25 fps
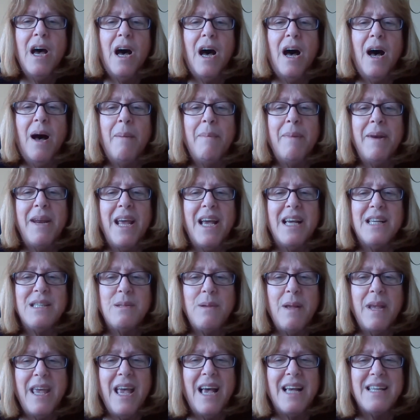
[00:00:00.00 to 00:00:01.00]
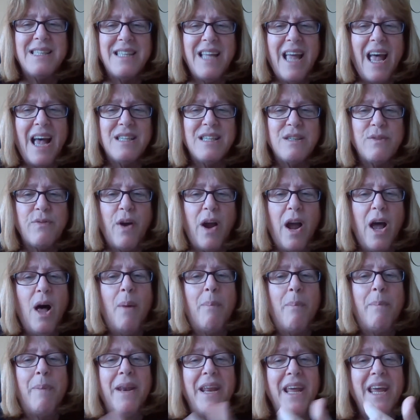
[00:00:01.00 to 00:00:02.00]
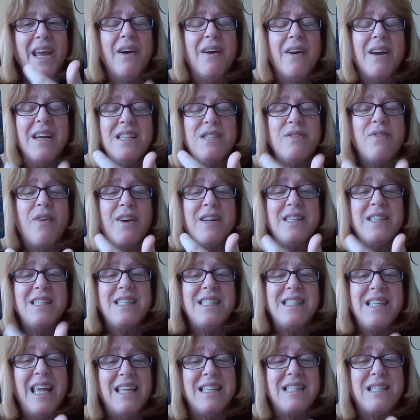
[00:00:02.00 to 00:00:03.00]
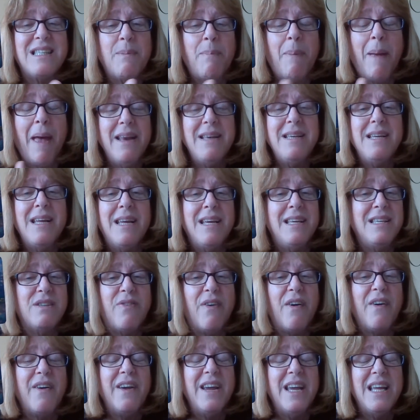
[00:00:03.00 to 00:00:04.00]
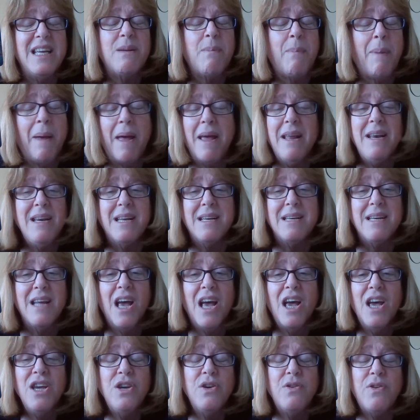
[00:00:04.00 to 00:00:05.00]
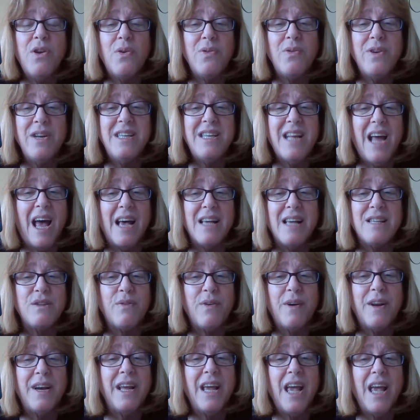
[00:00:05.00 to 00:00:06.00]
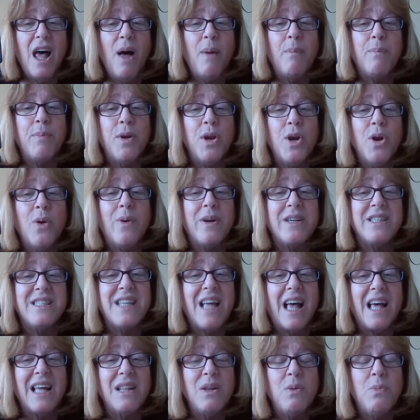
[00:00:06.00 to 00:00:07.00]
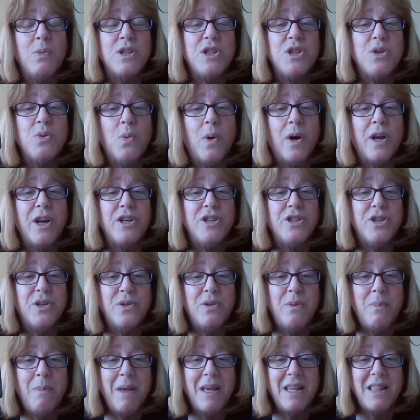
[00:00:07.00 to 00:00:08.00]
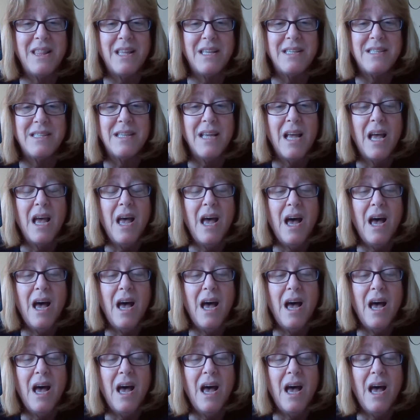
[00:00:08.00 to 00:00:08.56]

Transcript: And he has to ask for help. But here he's very dependent. He's very independent. You don't need to ask for any help. You know exactly what you want to do to make this